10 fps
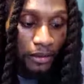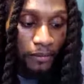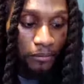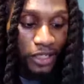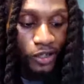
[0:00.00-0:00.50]

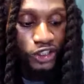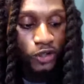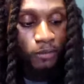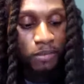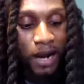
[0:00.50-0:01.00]
Because your
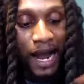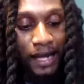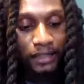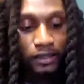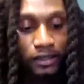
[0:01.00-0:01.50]
body
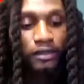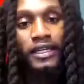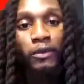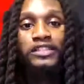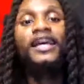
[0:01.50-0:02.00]
can
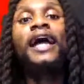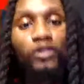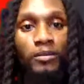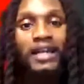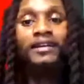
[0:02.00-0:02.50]
recycle
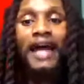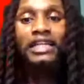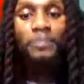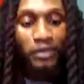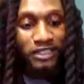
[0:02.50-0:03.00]
them at a
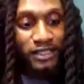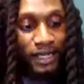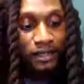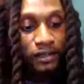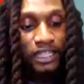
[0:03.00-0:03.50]

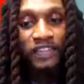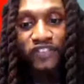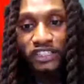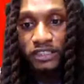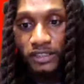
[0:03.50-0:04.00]
90%
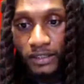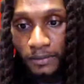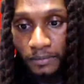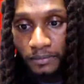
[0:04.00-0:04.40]
efficiency.